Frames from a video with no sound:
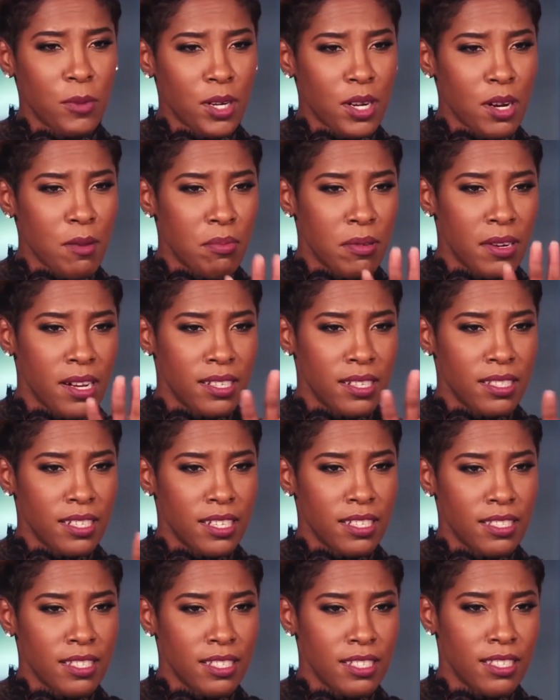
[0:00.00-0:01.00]
We're going to
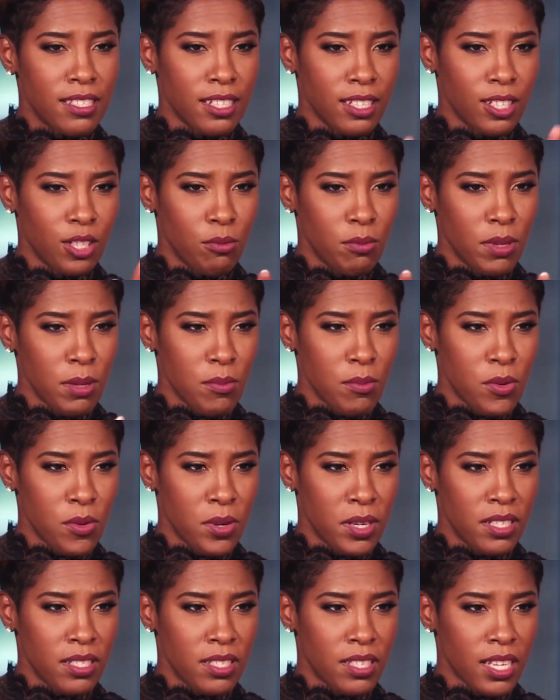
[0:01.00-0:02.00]
process this a little bit more in a